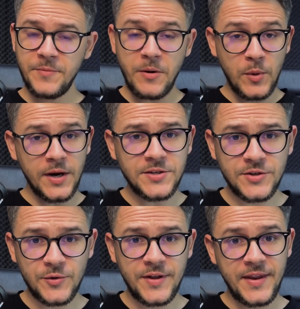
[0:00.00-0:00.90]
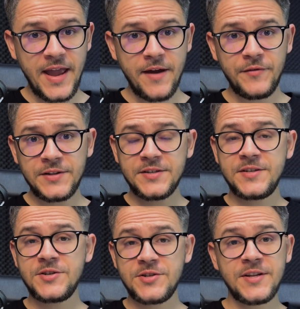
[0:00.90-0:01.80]
up, I want to let you know that every
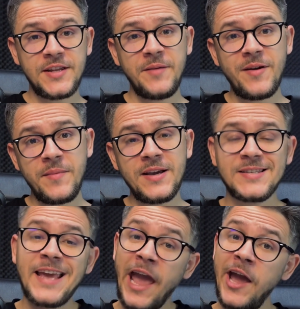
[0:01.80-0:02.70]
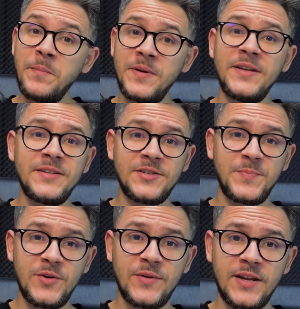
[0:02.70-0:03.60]
decision that eBay makes can be
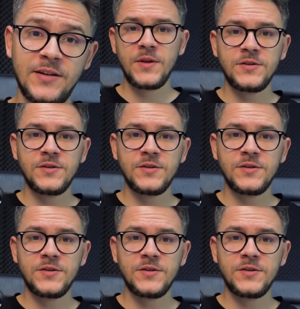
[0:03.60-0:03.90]
disputed.